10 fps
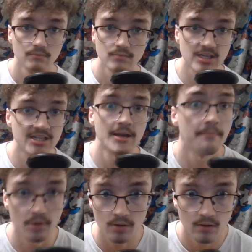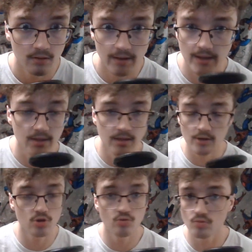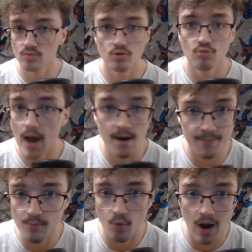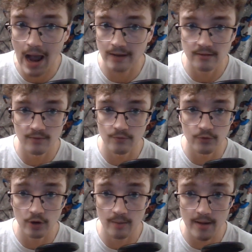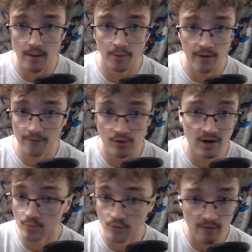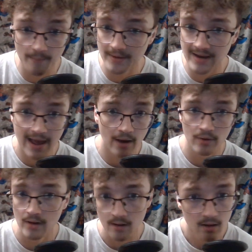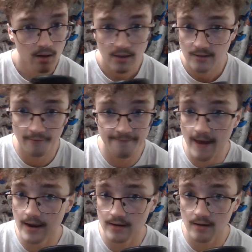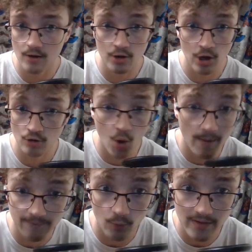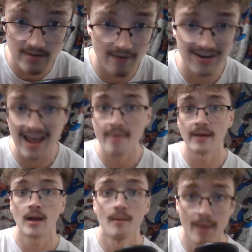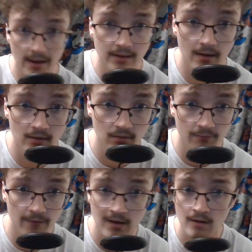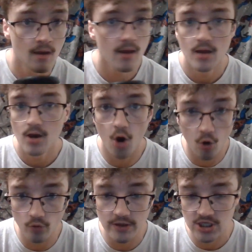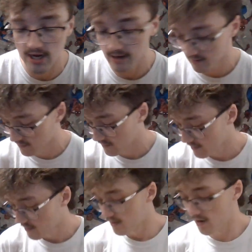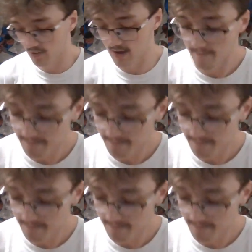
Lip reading: December. Like, you got to be more active if you're going to move up and down and defend, or, go up for 170 and then come back down and defend. Only chance. Okay.